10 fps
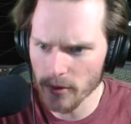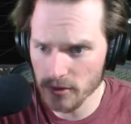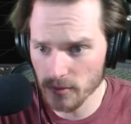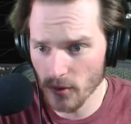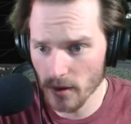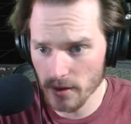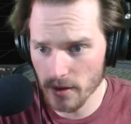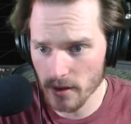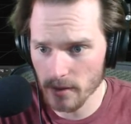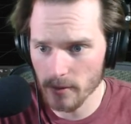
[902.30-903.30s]
important
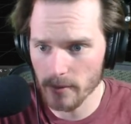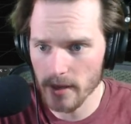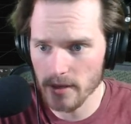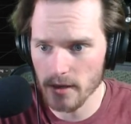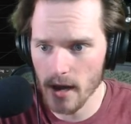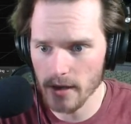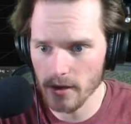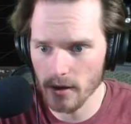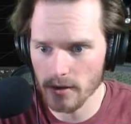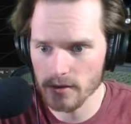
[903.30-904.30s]
thing about making
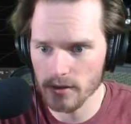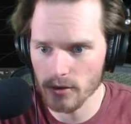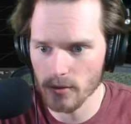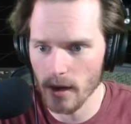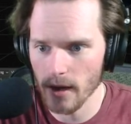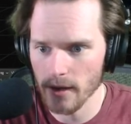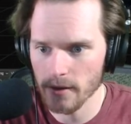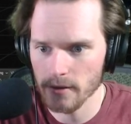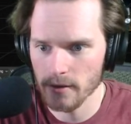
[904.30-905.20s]
icons and UI,